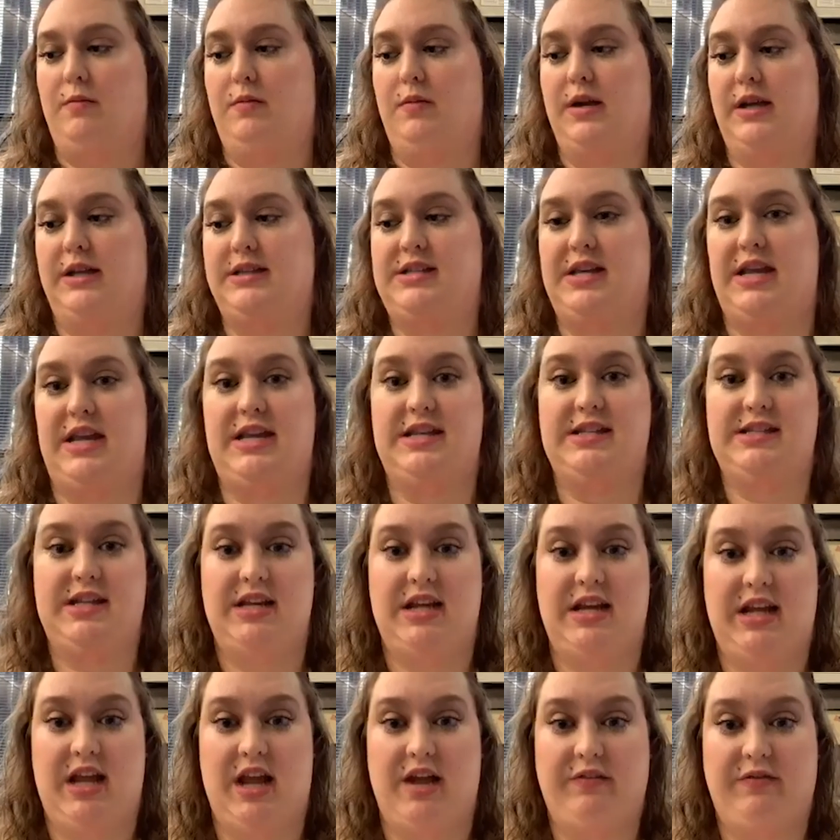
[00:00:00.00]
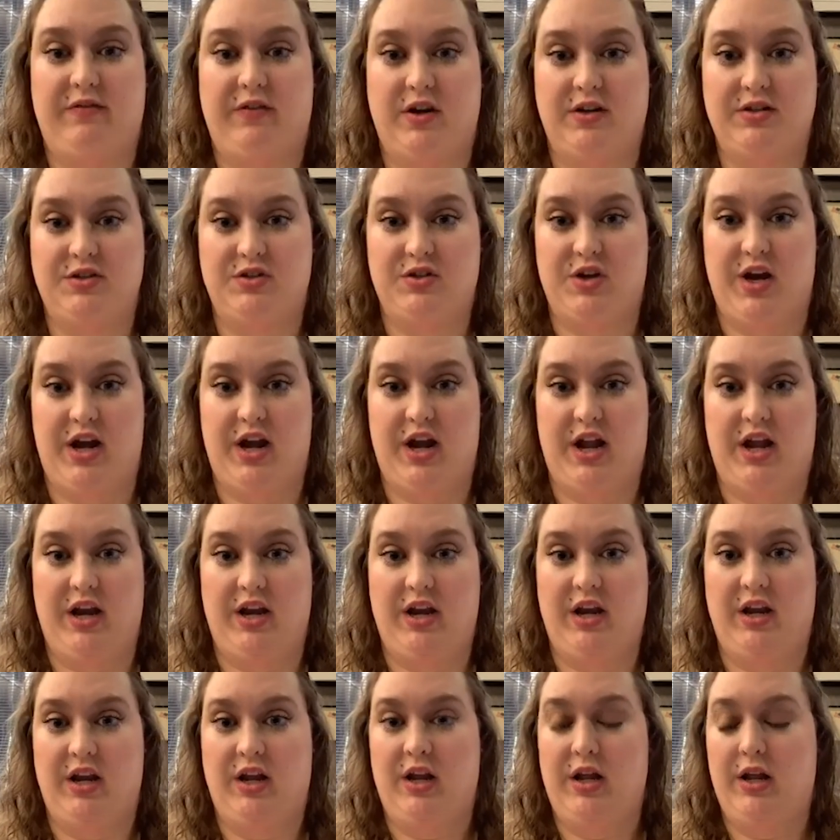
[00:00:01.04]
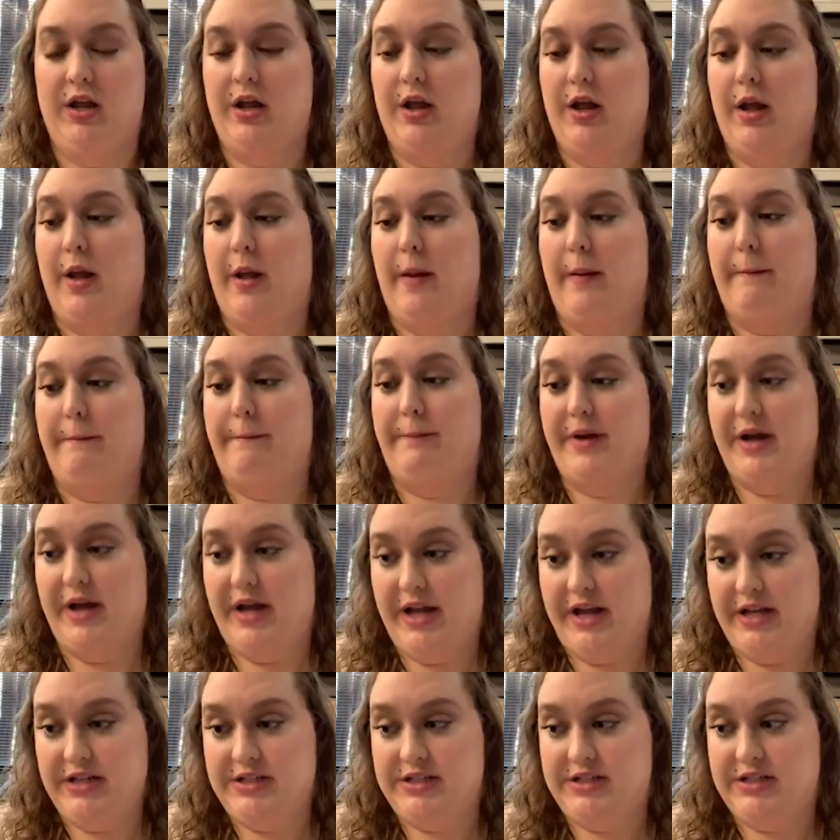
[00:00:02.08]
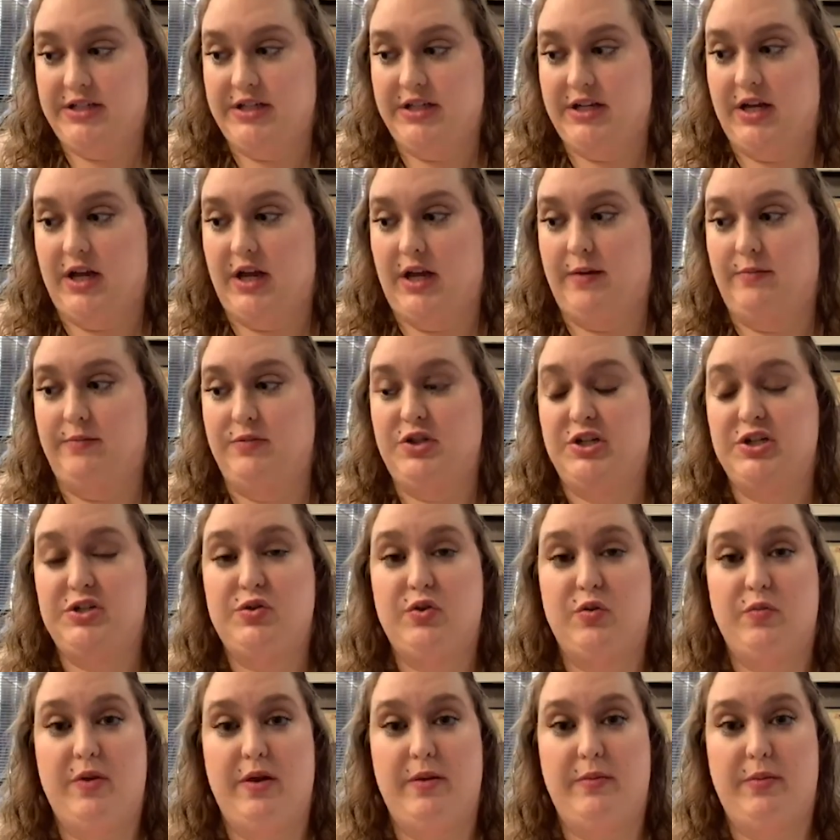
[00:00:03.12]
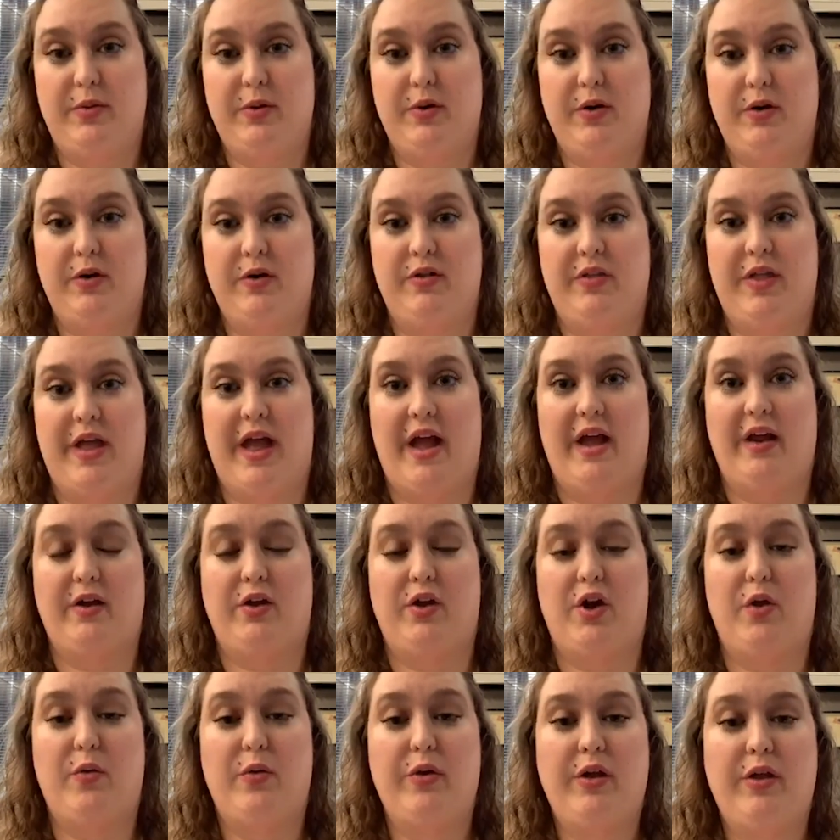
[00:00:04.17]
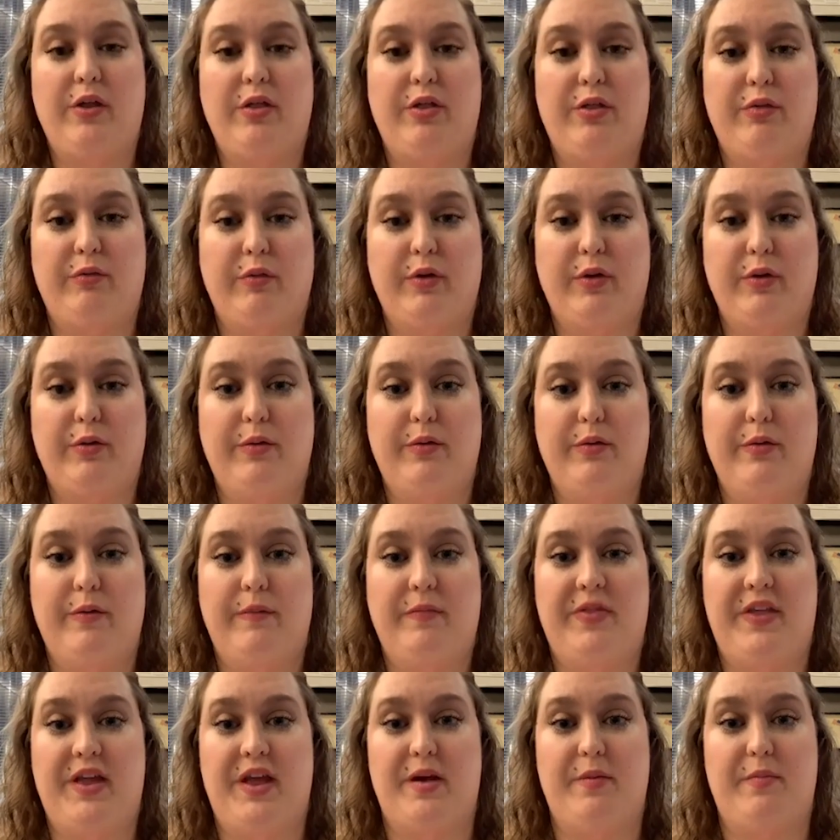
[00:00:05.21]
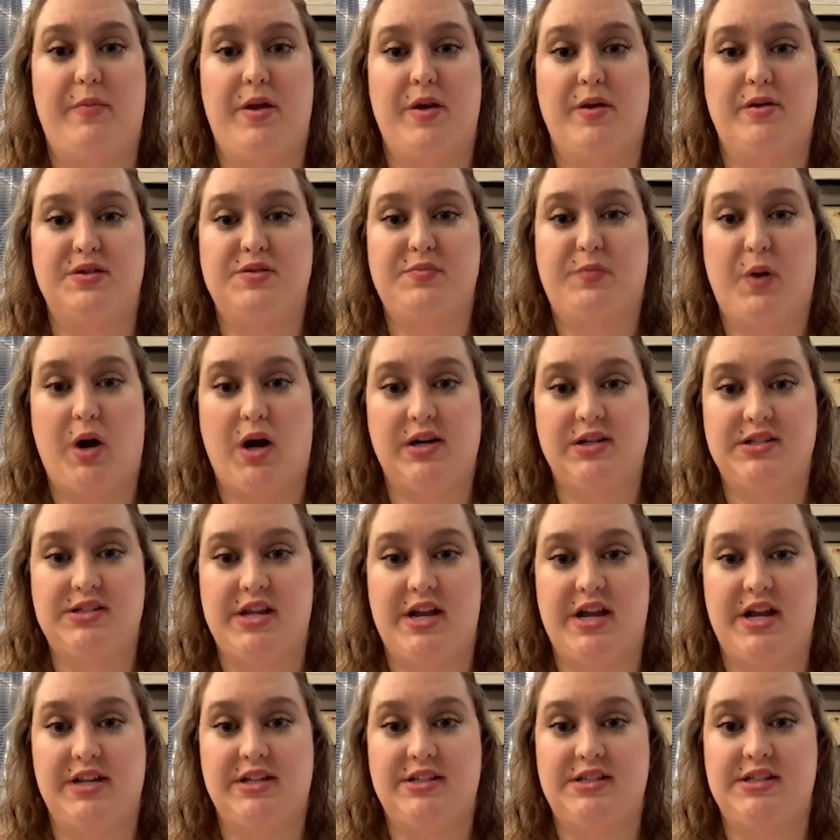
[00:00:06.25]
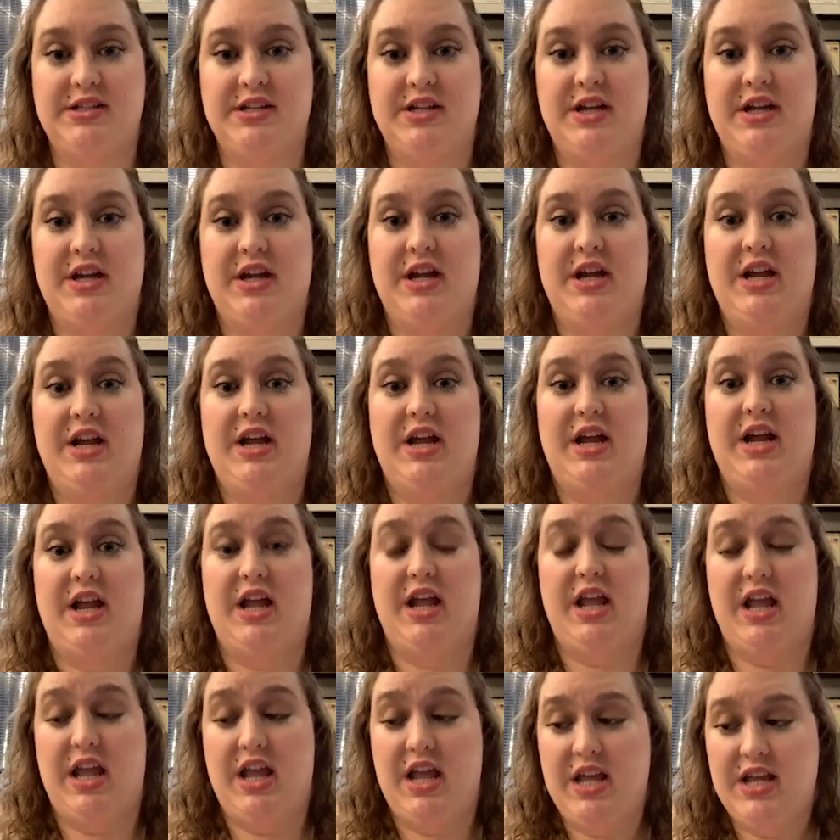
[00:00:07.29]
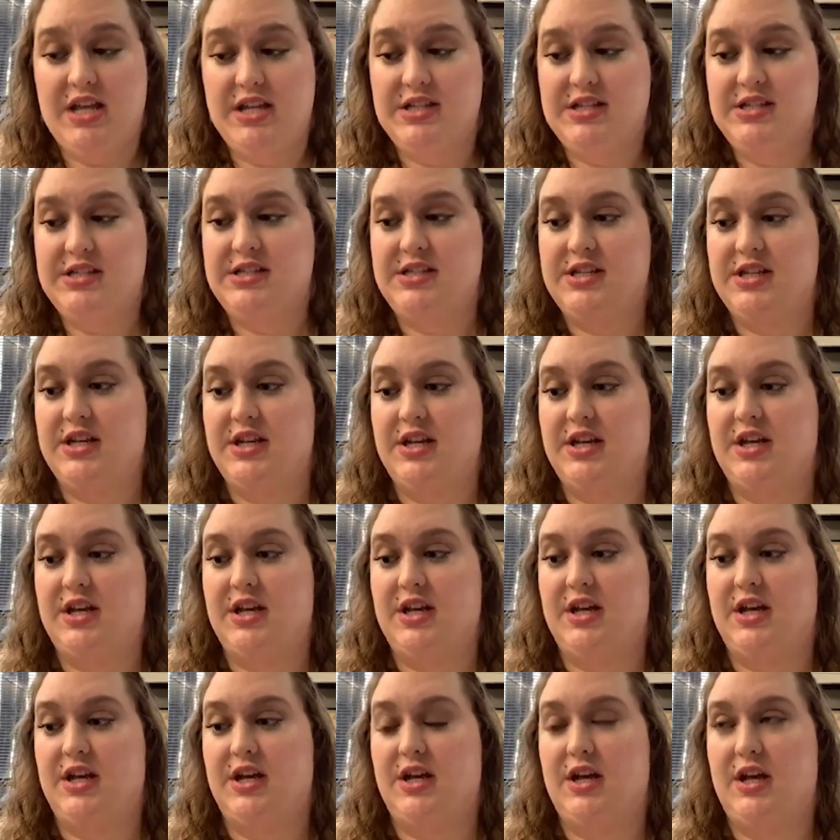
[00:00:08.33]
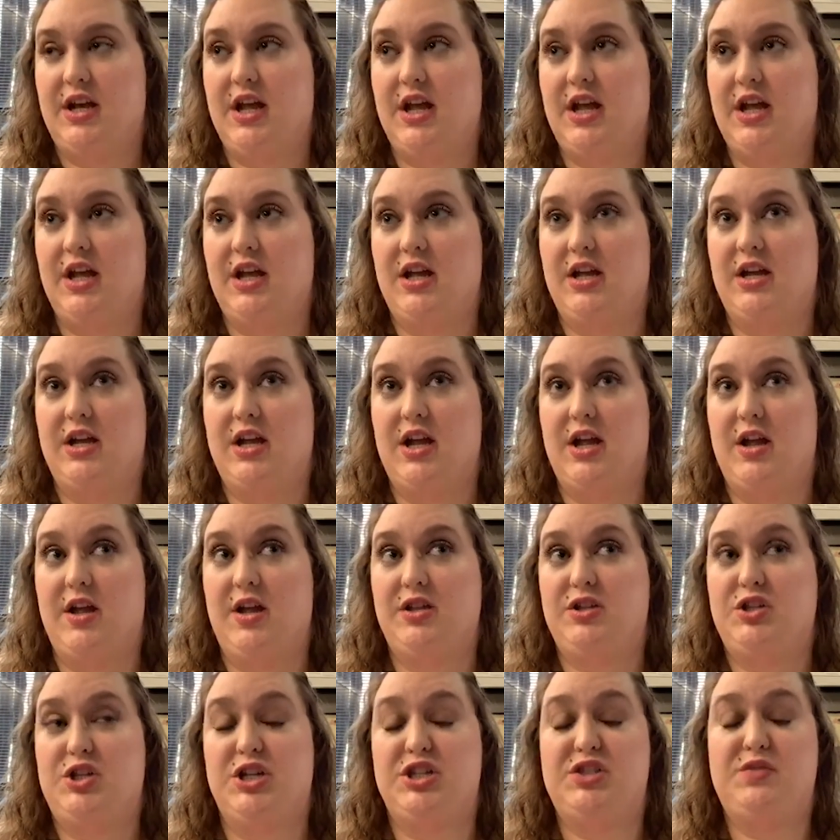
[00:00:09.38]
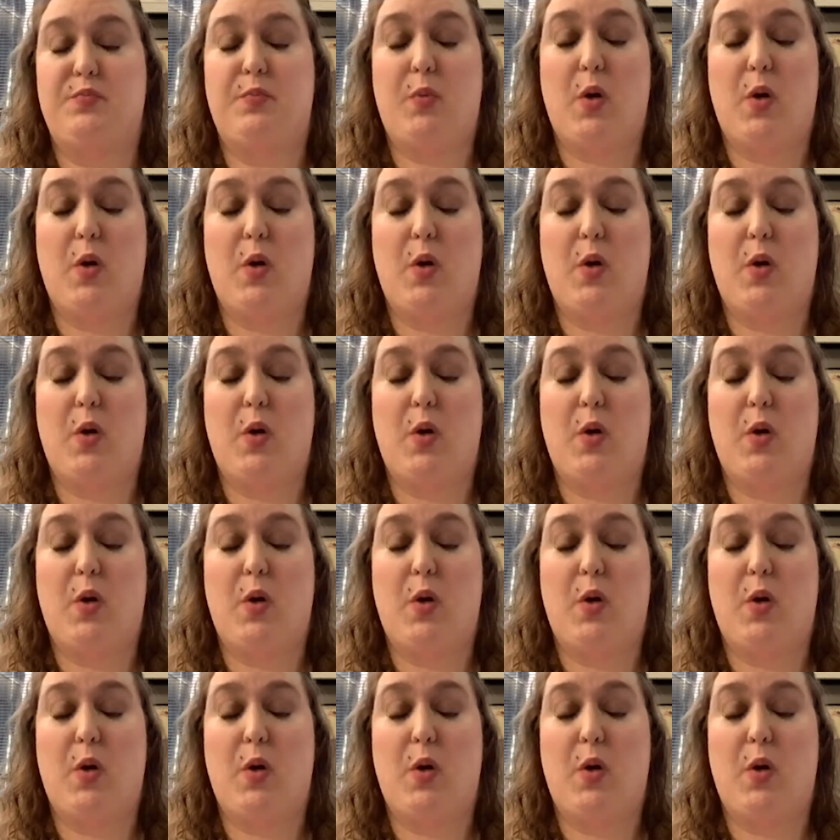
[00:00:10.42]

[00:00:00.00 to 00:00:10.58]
It's easy to get frustrated. But just remember that going through the appeals process is just